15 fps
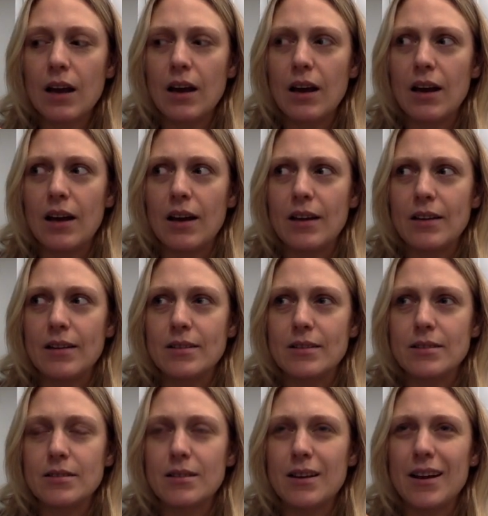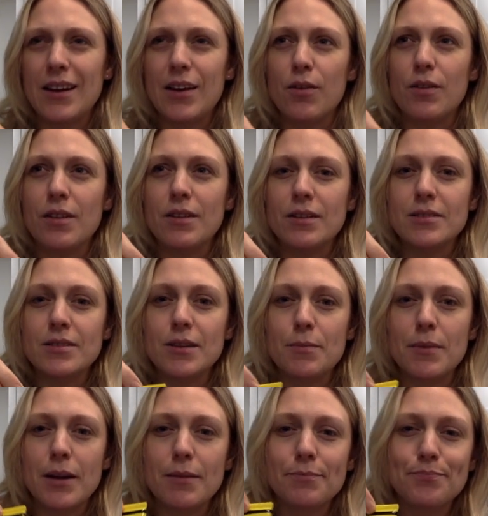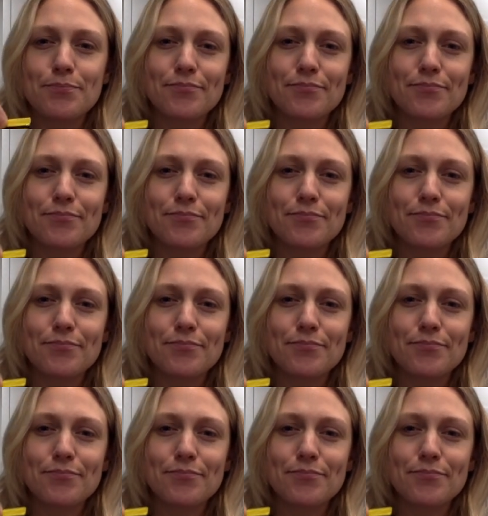and I know that there's some like